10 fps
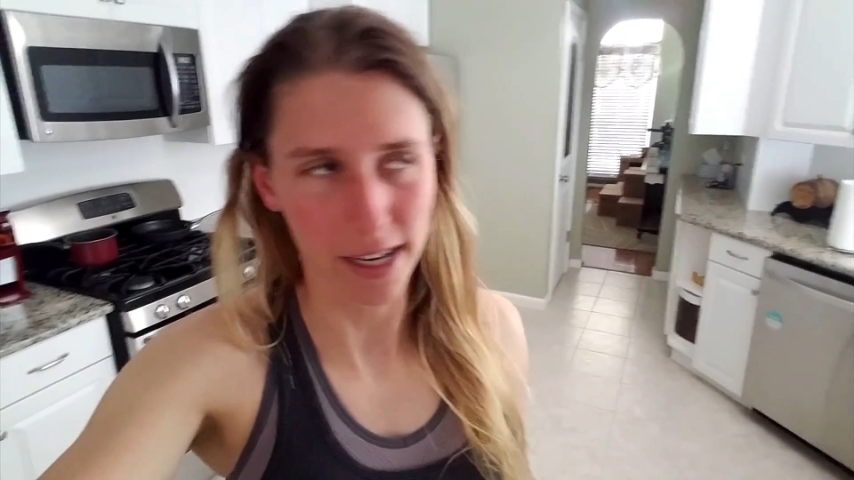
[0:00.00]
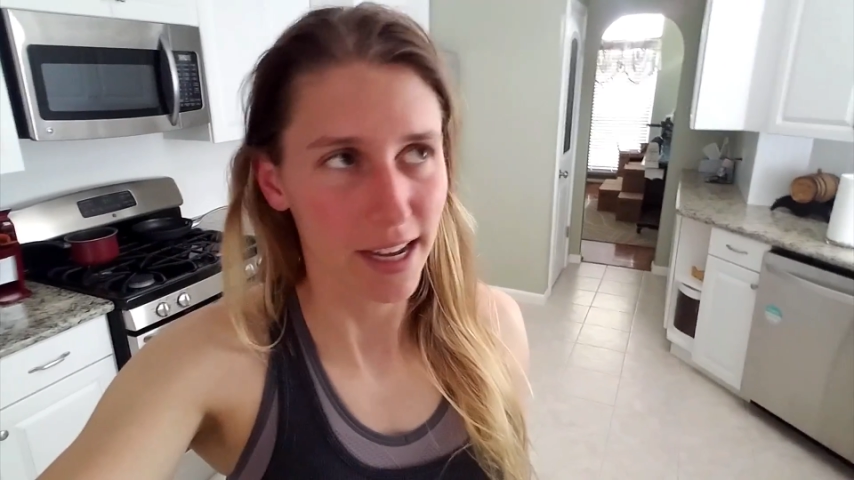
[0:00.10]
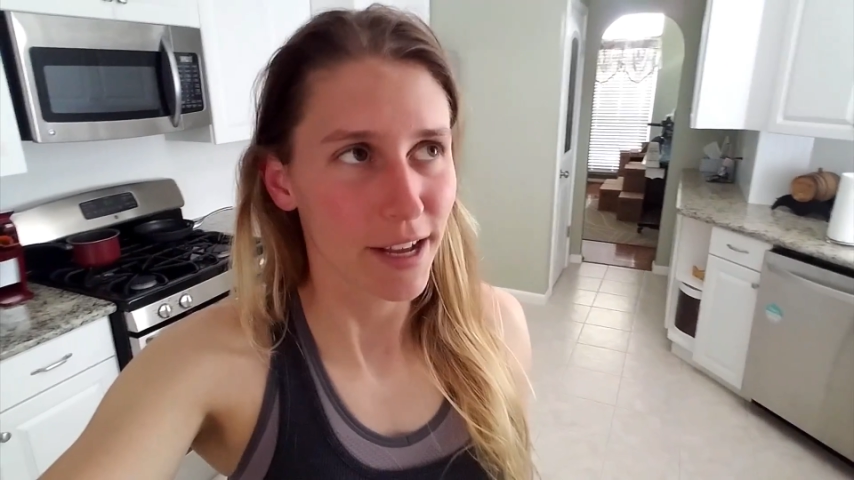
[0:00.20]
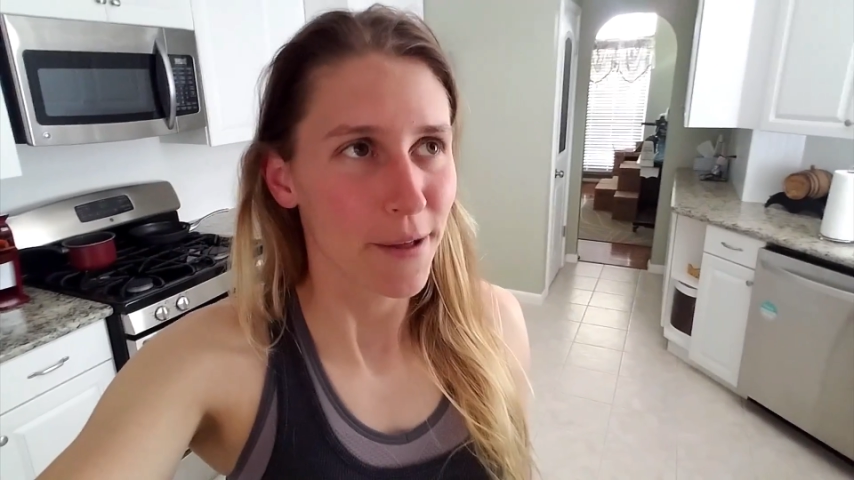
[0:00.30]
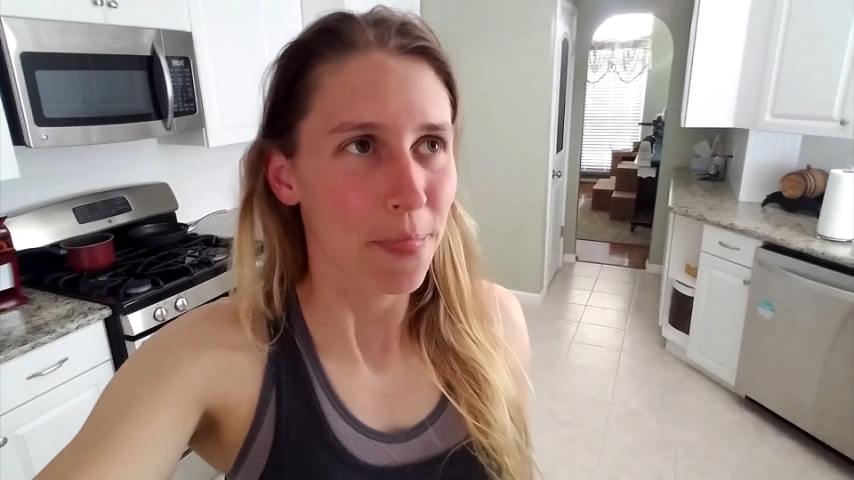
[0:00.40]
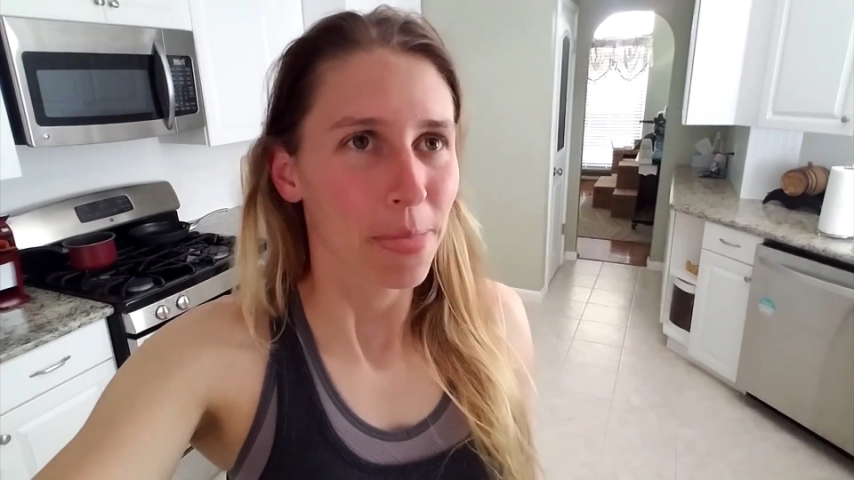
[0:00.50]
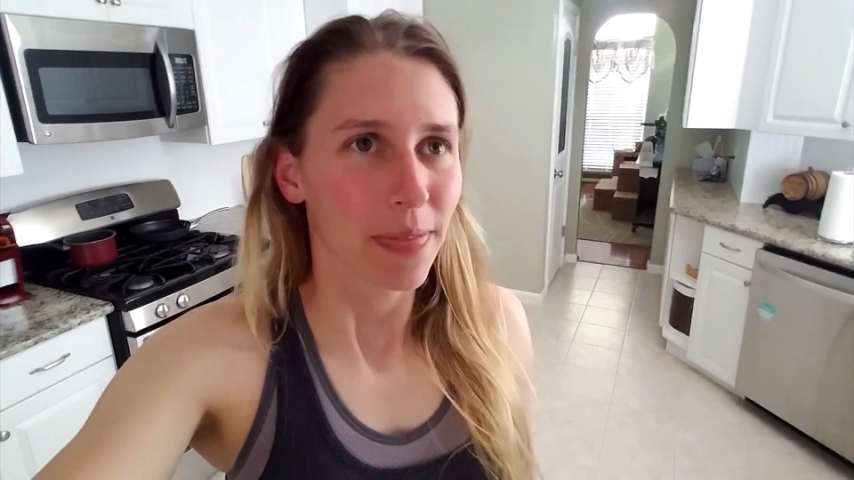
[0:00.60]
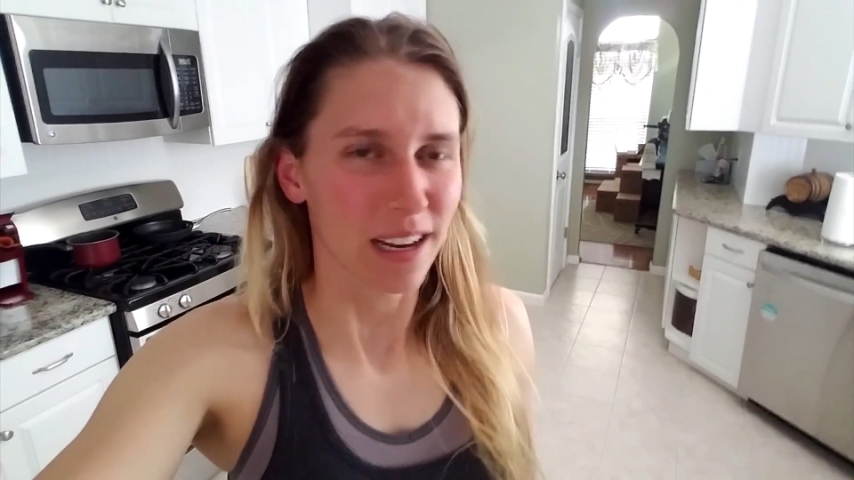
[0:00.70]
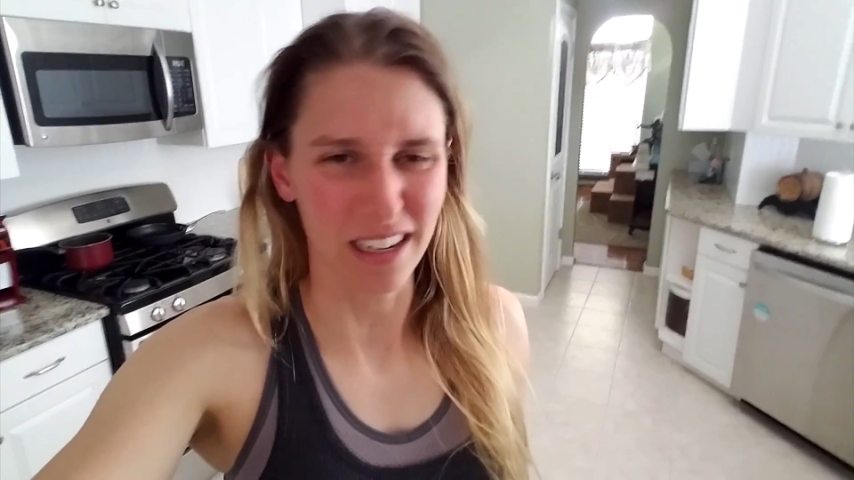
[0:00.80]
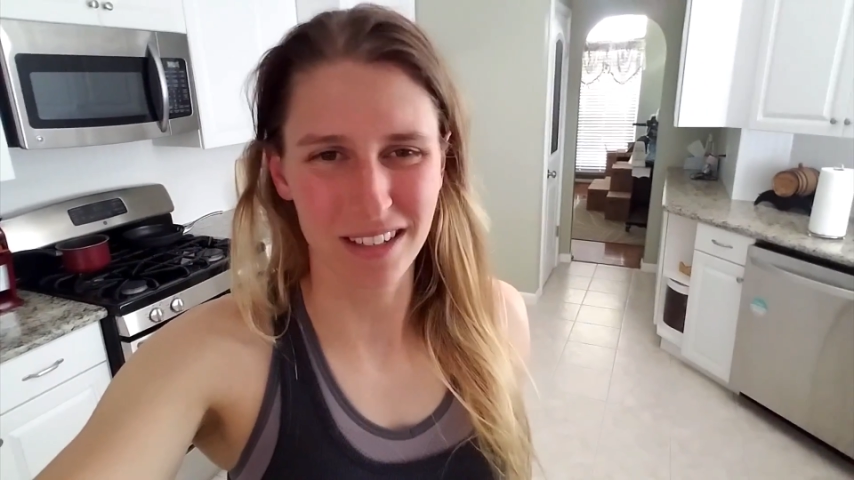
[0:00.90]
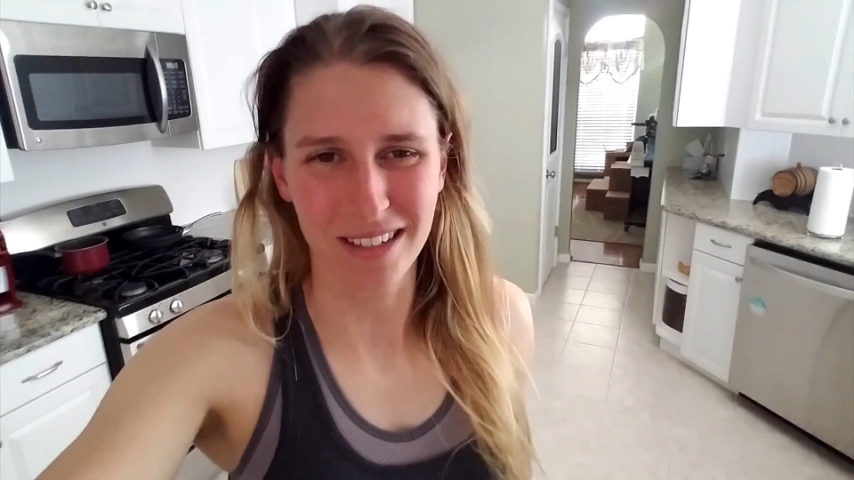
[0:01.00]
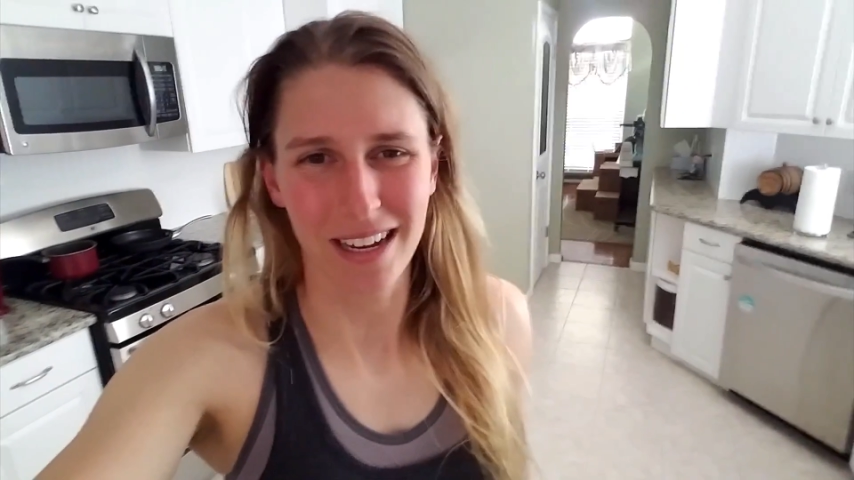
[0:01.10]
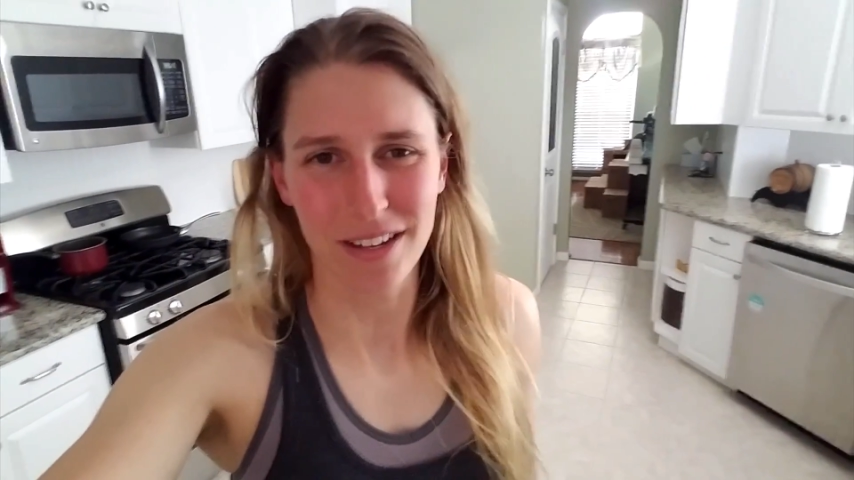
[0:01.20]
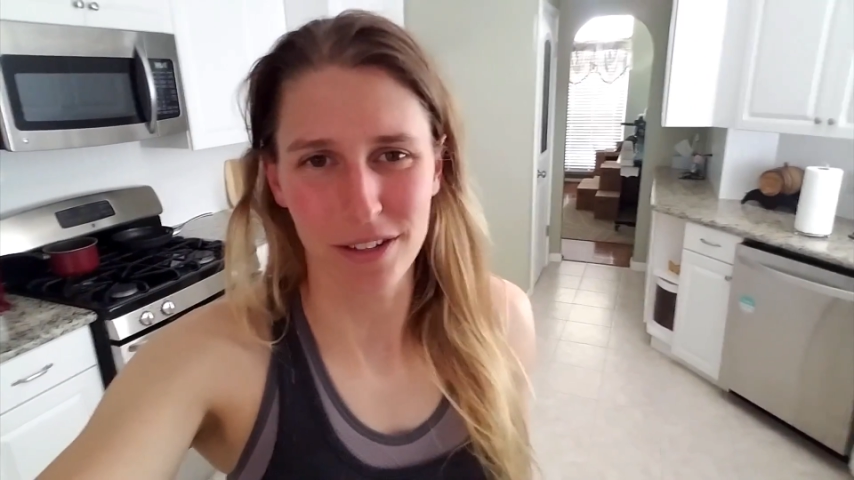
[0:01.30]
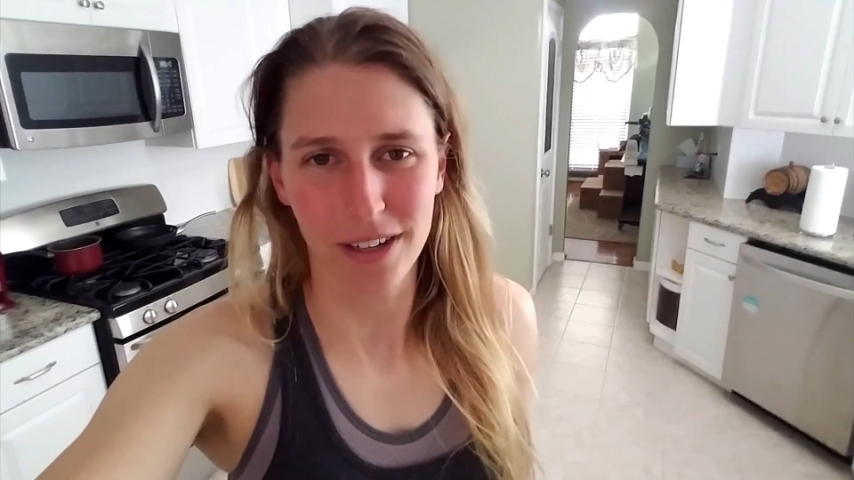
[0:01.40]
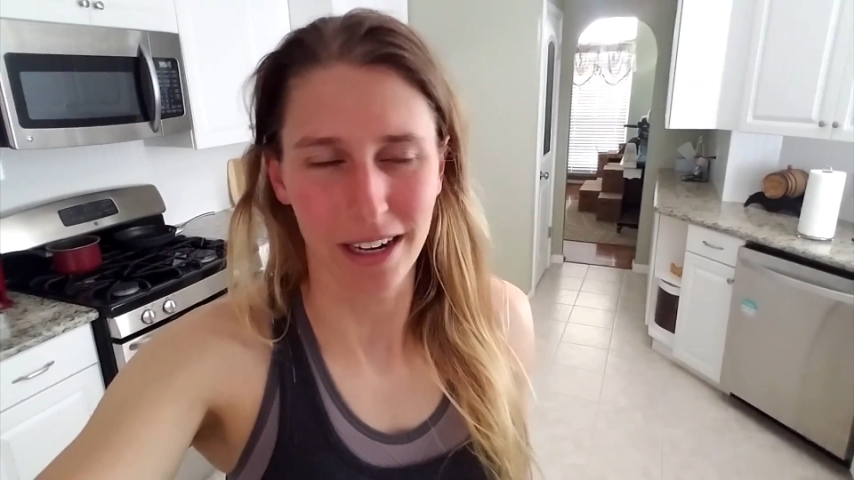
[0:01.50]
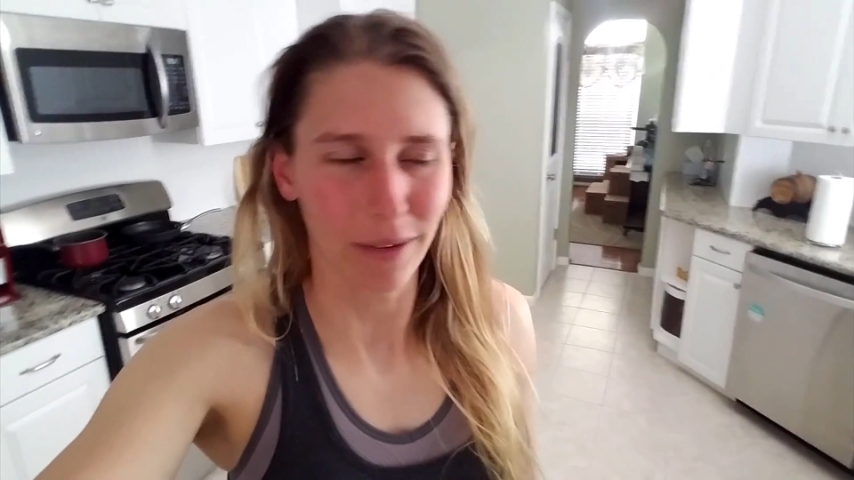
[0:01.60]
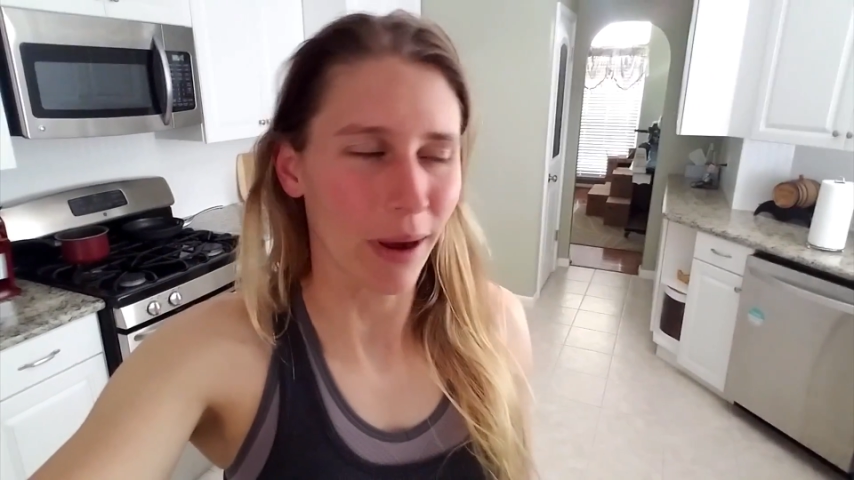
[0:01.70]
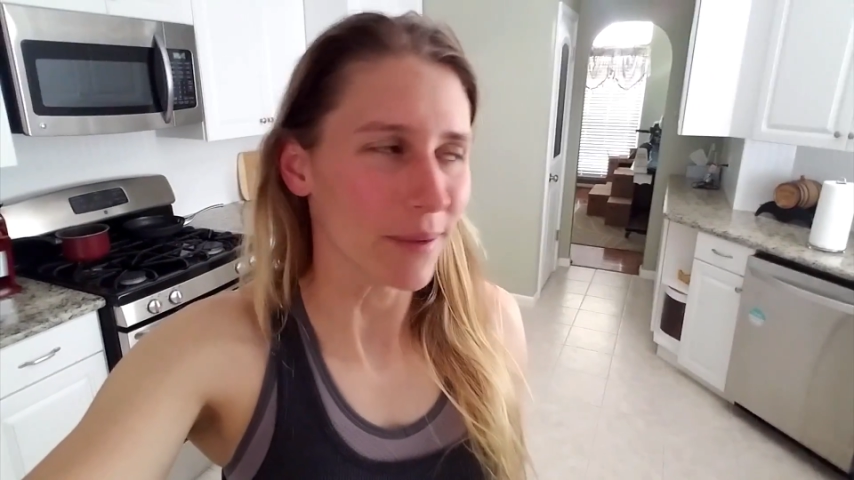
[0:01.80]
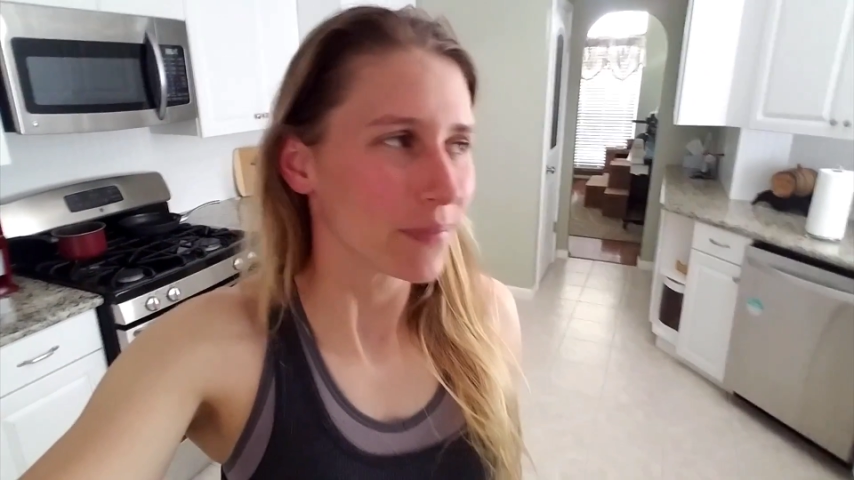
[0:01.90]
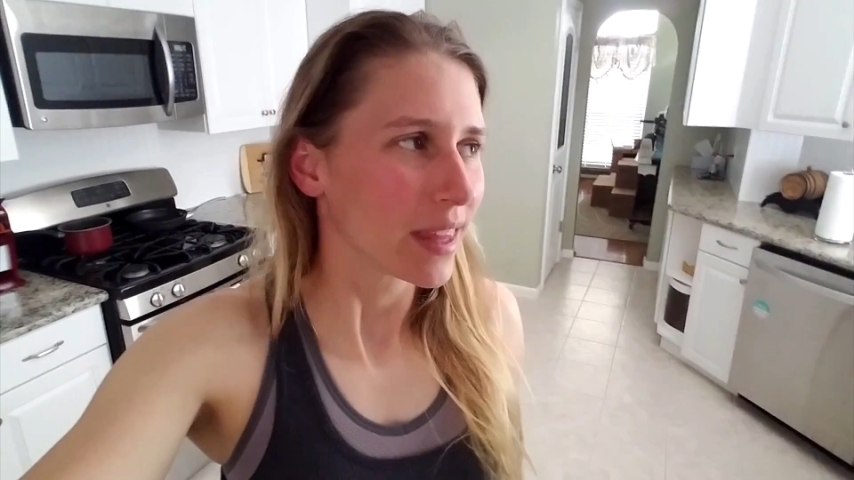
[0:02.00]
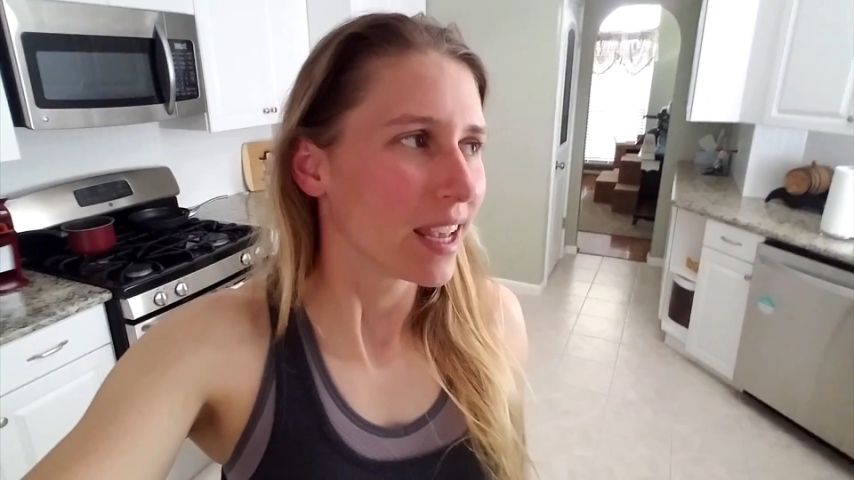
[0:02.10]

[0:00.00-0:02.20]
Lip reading: that, and it doesn't taste good anyway.